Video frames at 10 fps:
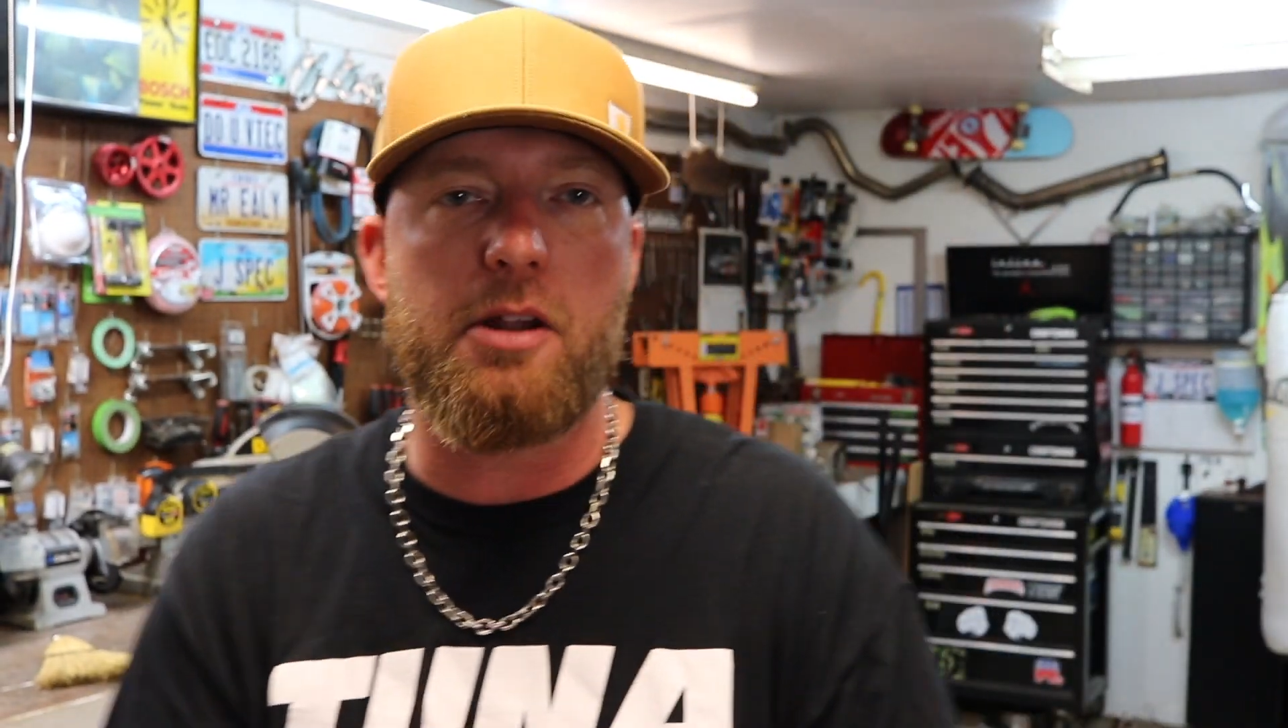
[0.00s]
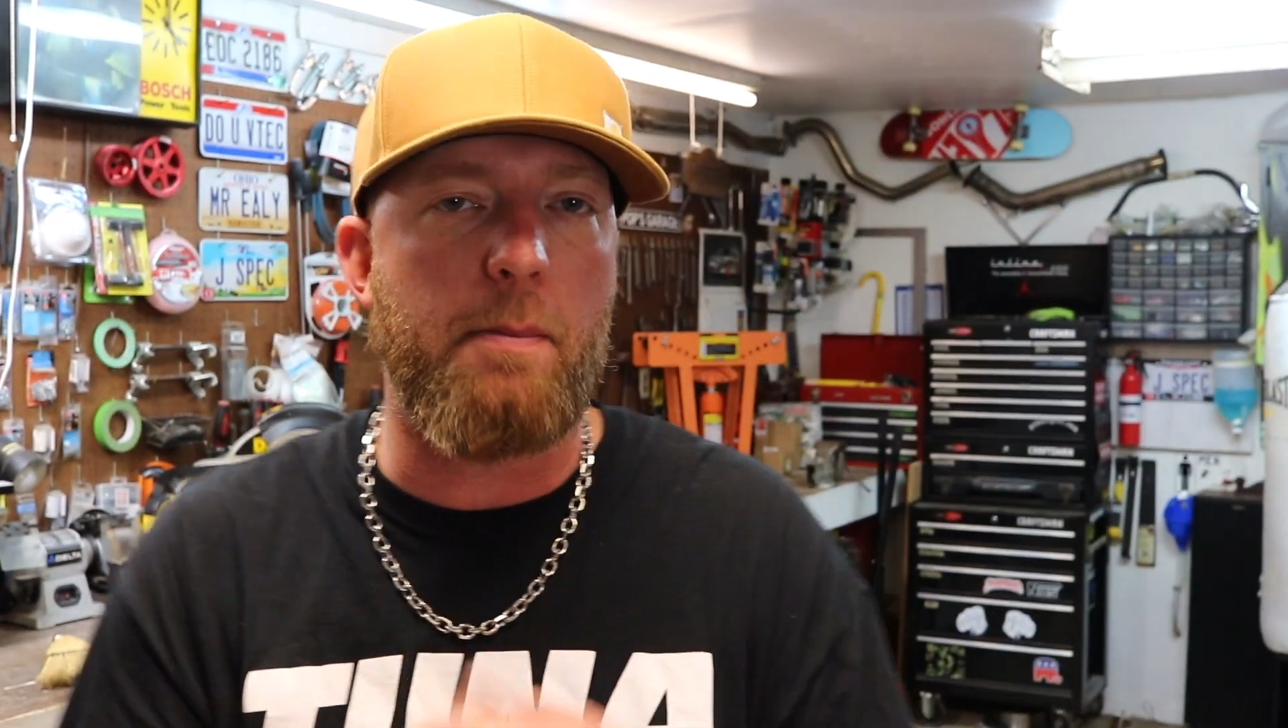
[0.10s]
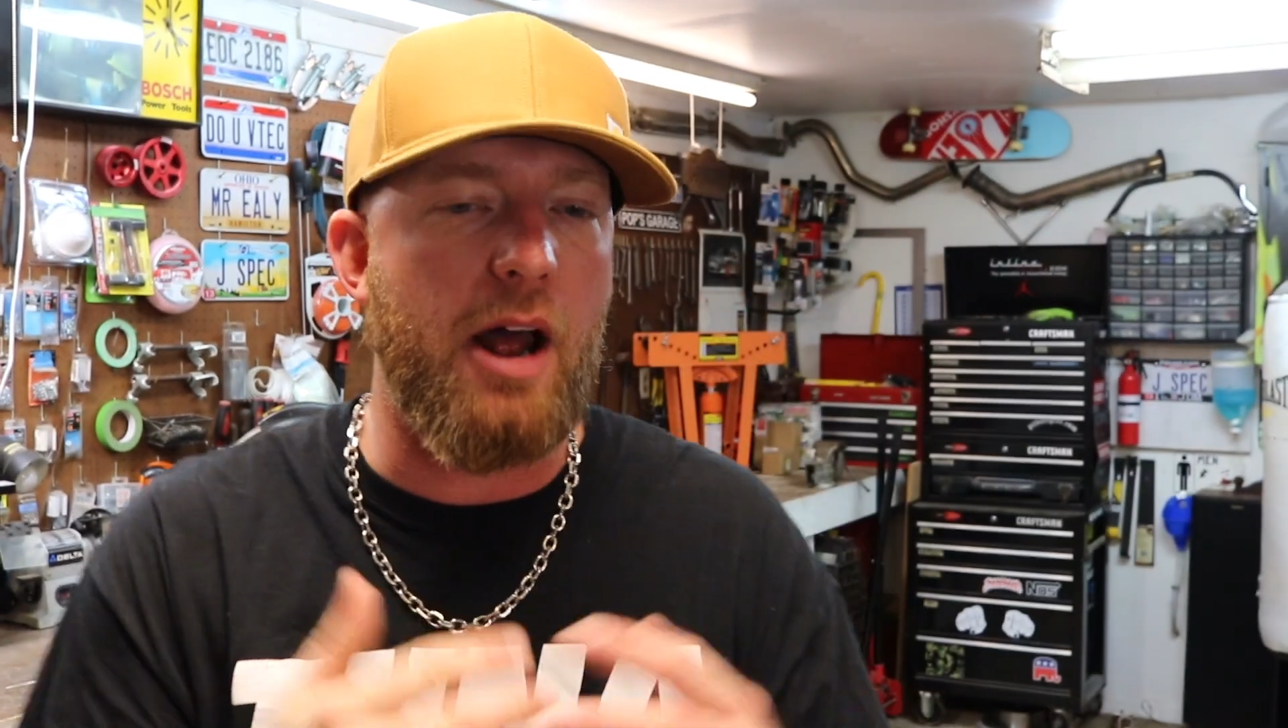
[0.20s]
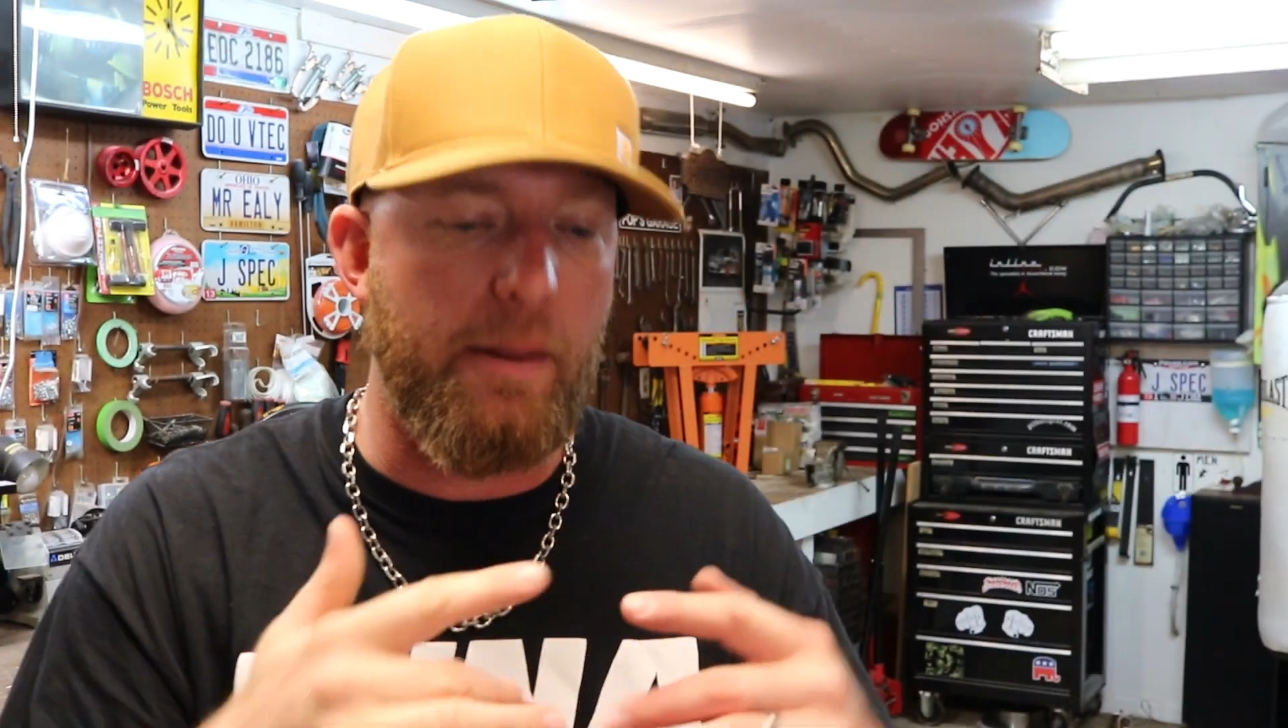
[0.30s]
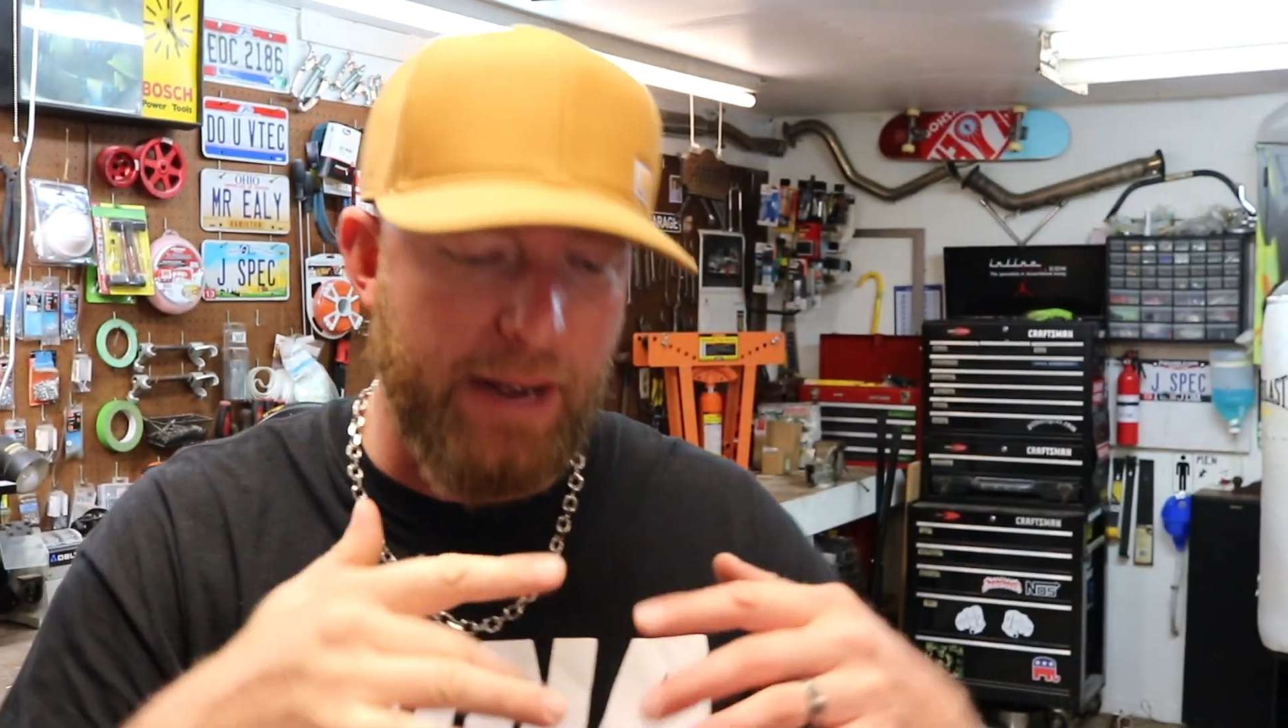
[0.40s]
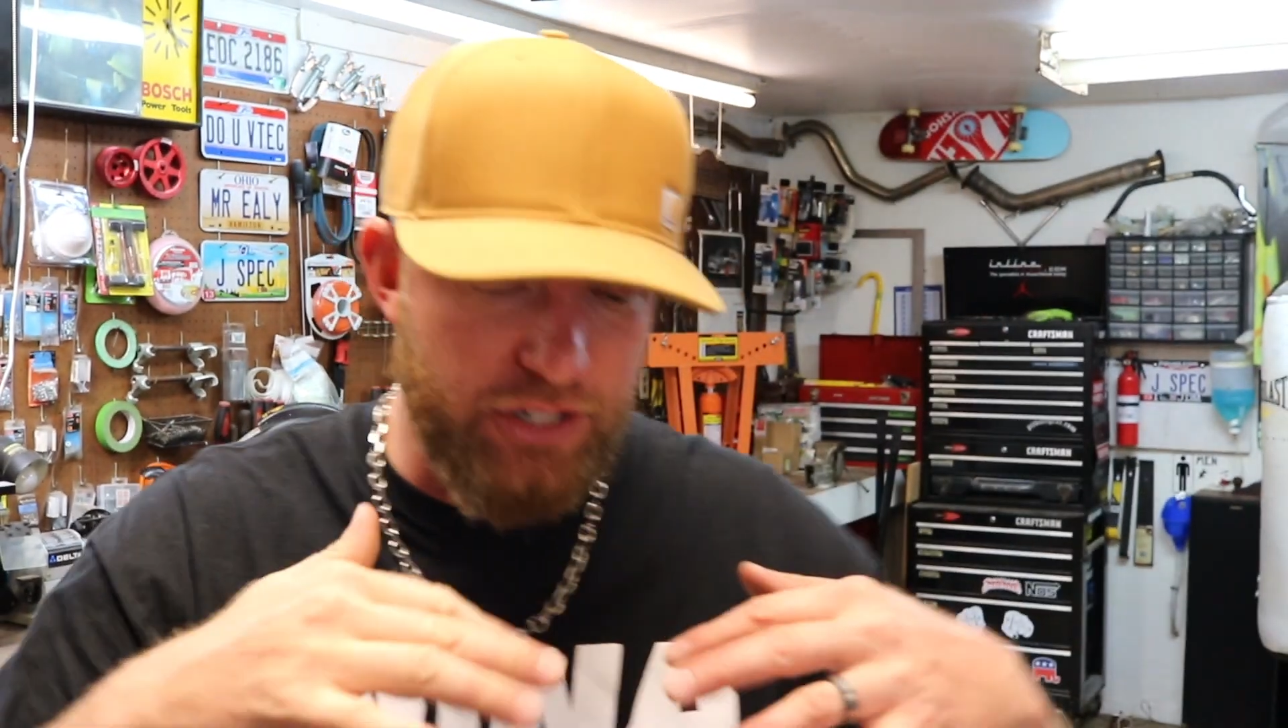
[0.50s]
on the bottom of